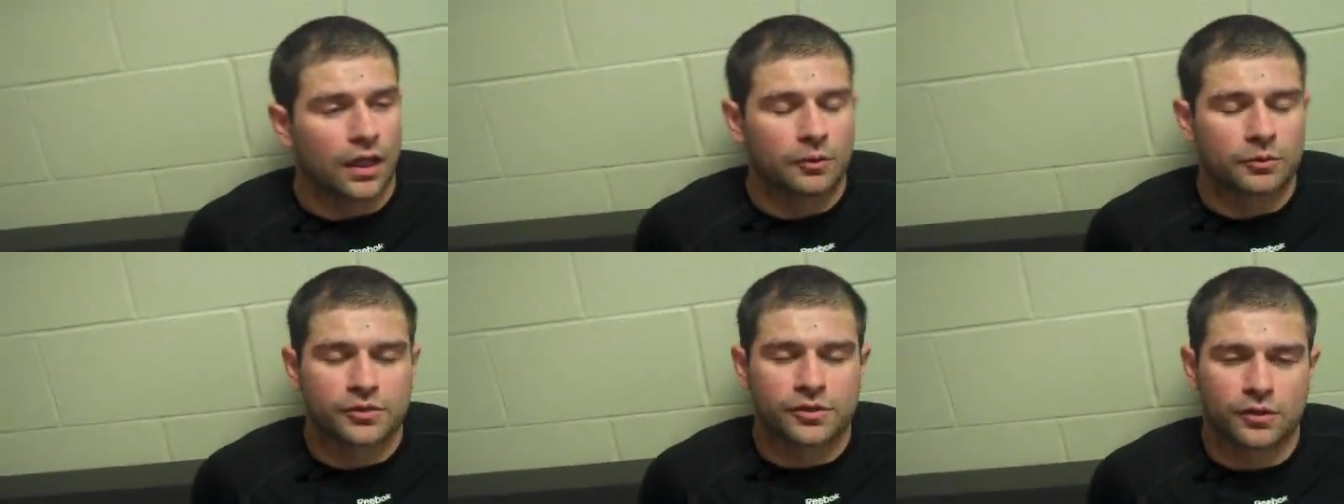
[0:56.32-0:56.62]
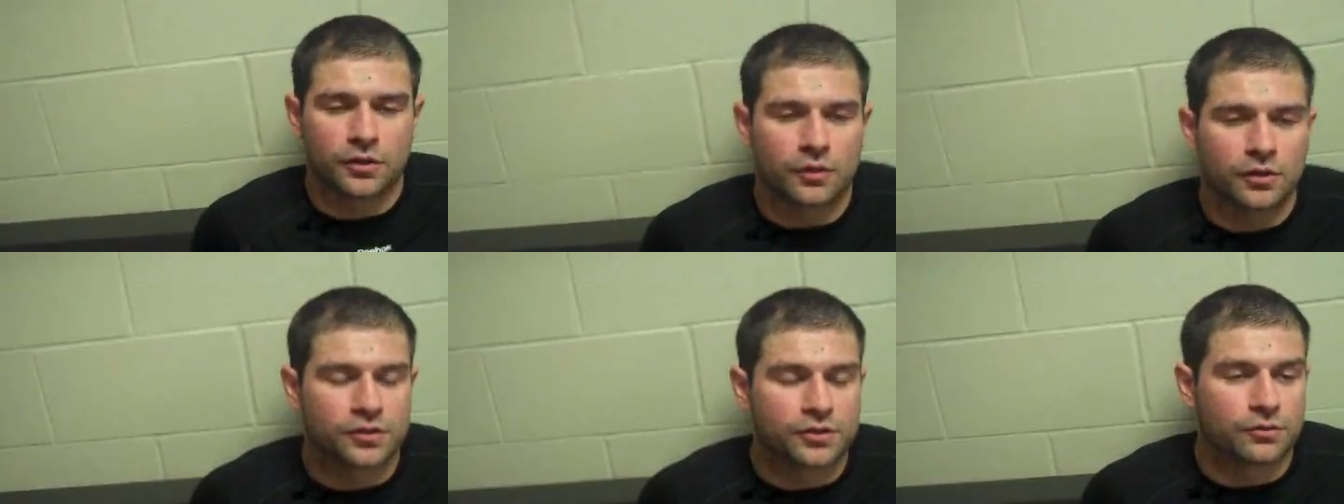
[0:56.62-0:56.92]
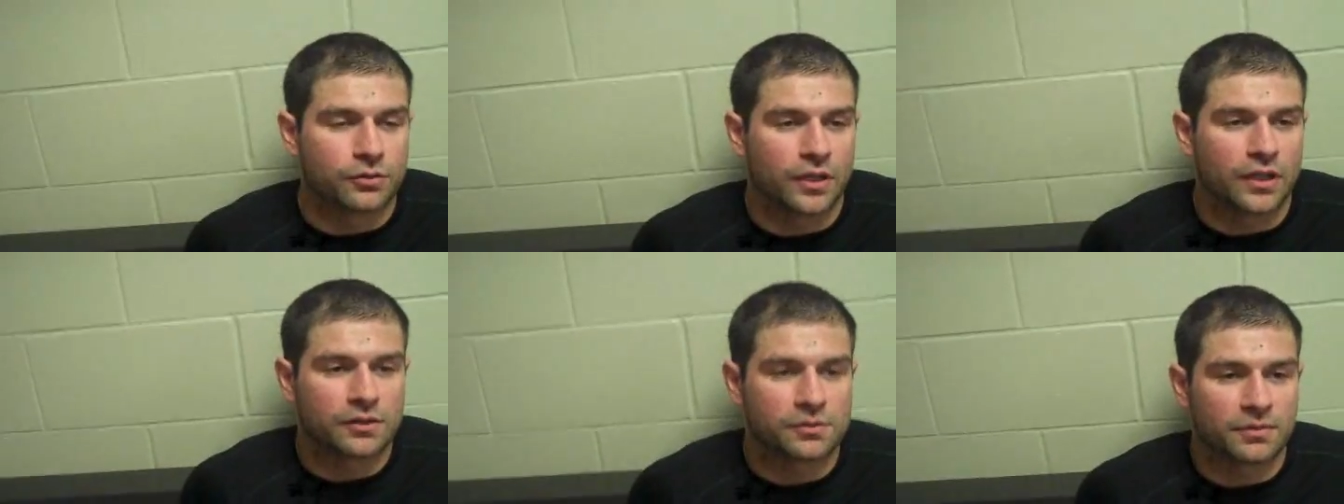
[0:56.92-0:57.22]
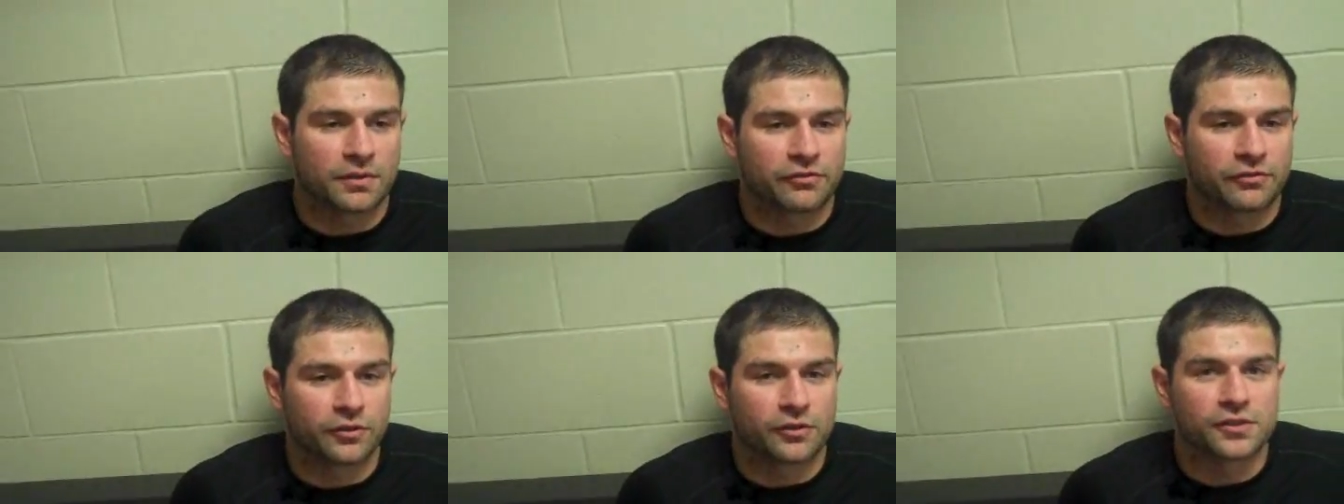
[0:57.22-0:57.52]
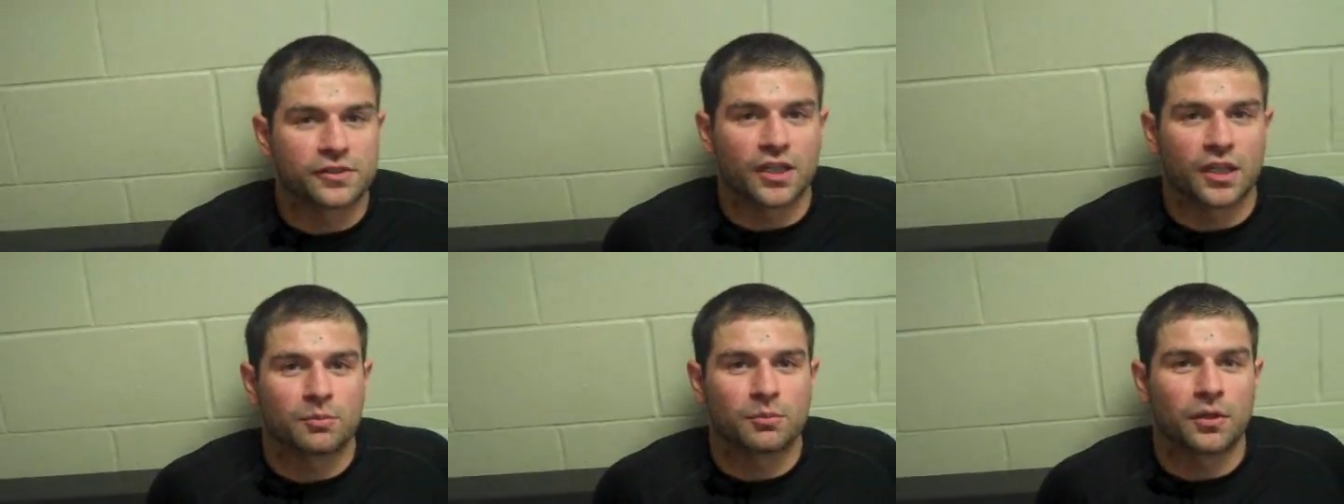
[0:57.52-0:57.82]
It was, you know, it's great. It was my
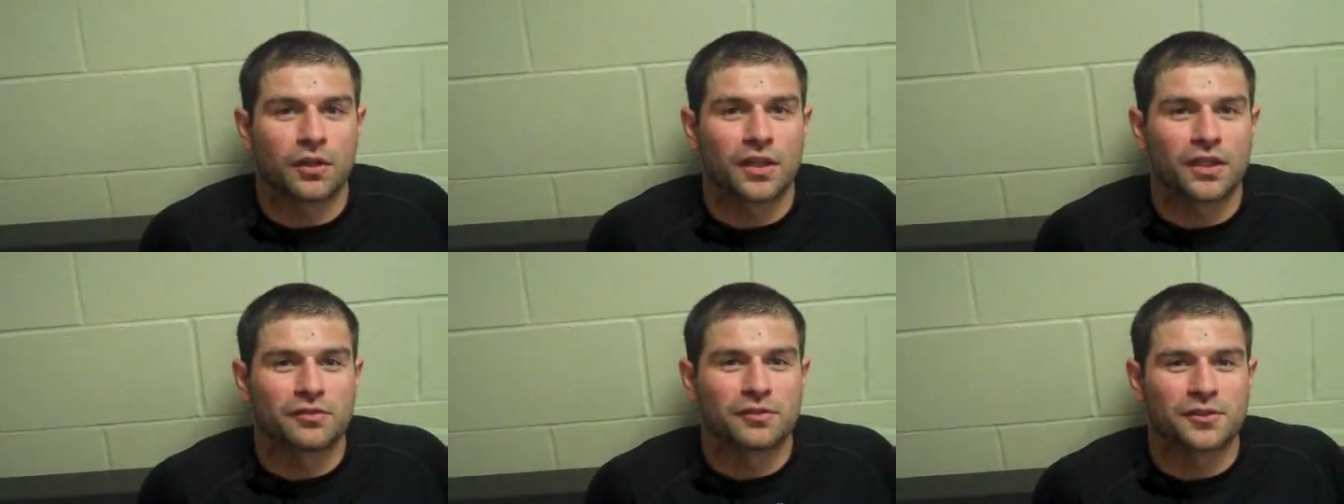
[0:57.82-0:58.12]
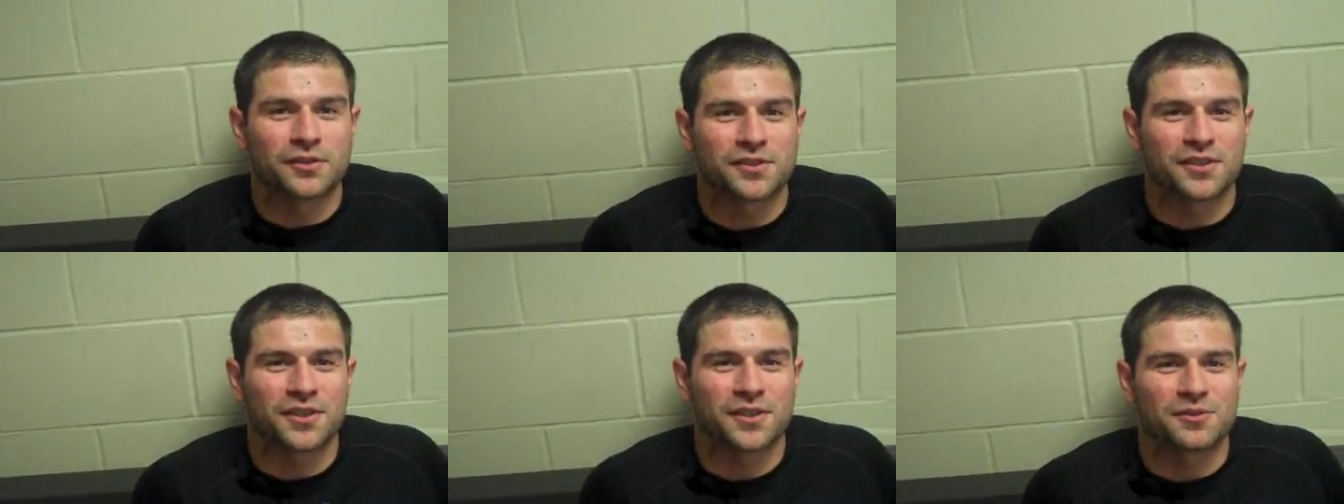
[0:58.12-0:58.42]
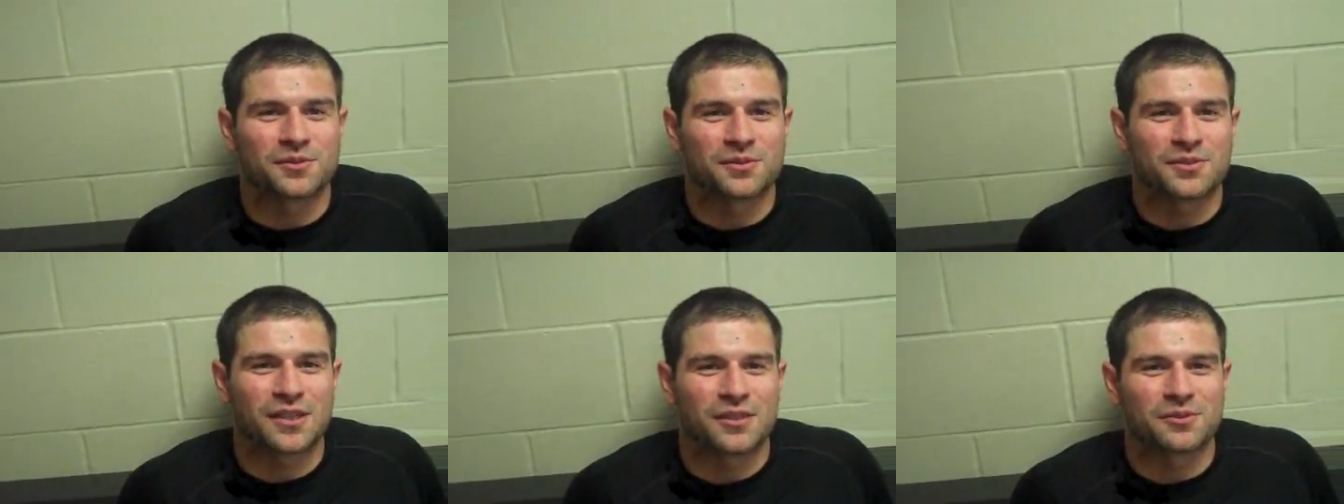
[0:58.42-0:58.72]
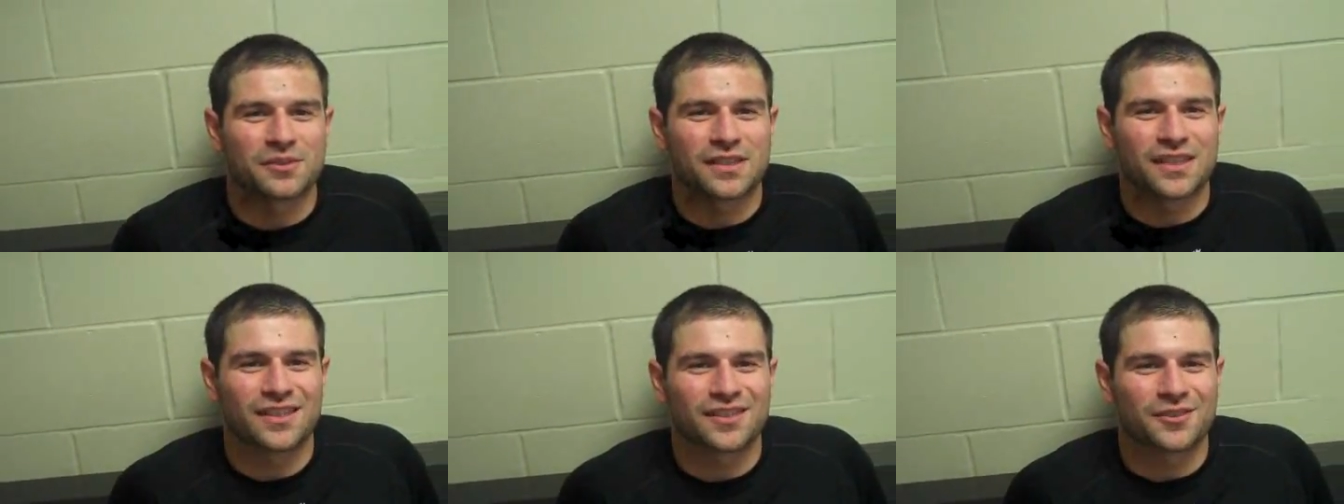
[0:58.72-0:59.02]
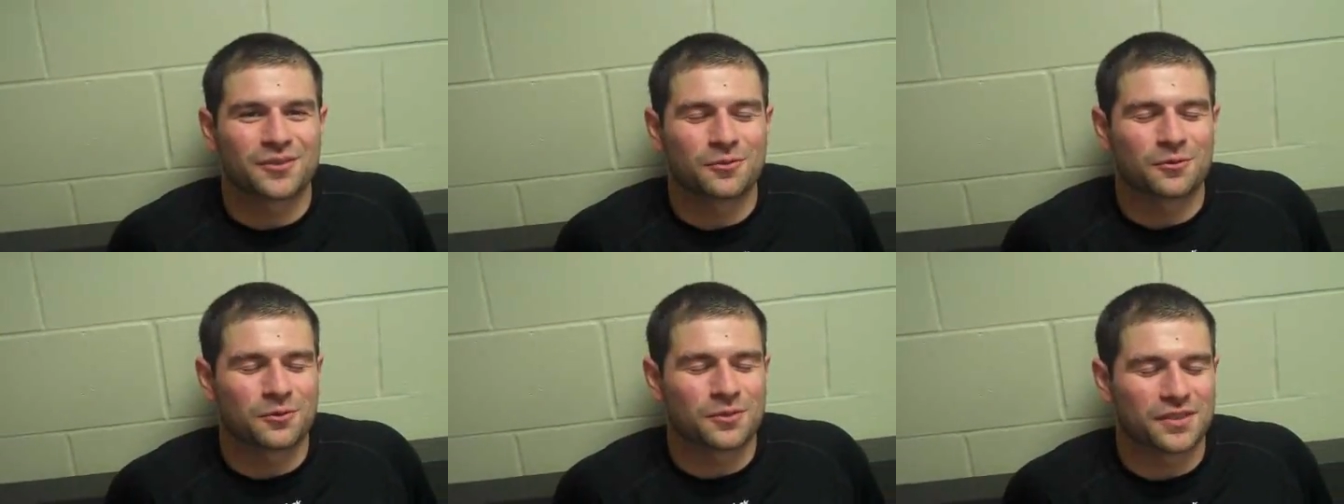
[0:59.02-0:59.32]
first game ball ever, so was, that was kind
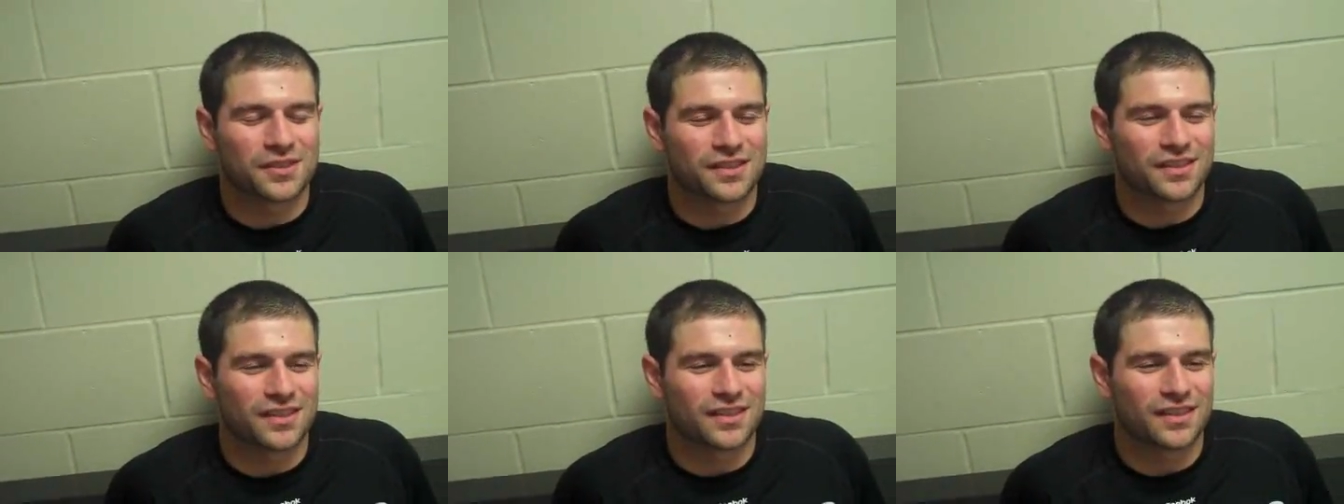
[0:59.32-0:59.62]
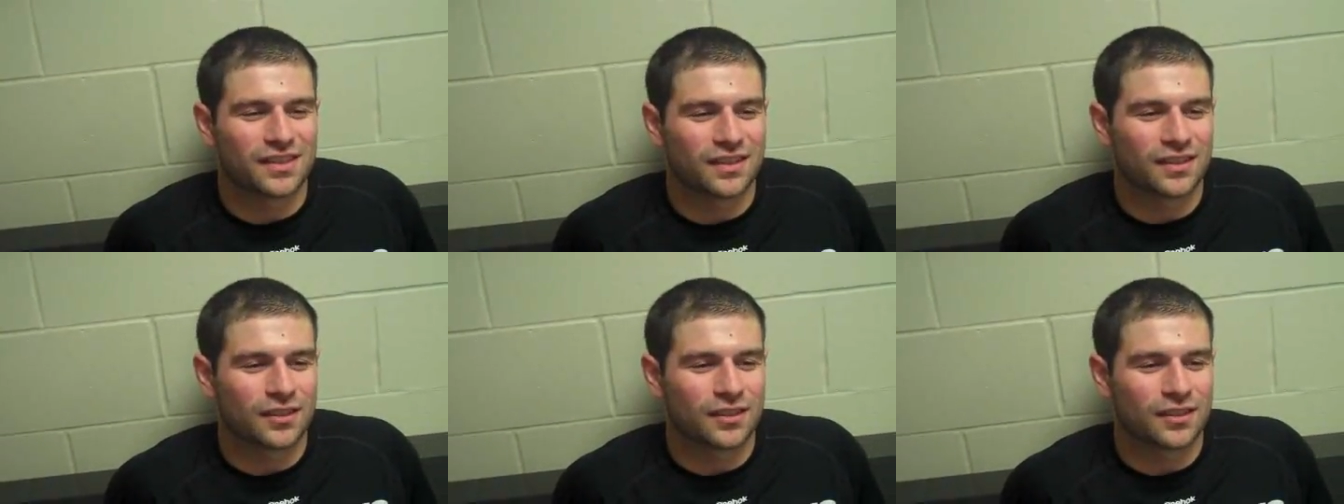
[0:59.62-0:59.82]
of cool to see.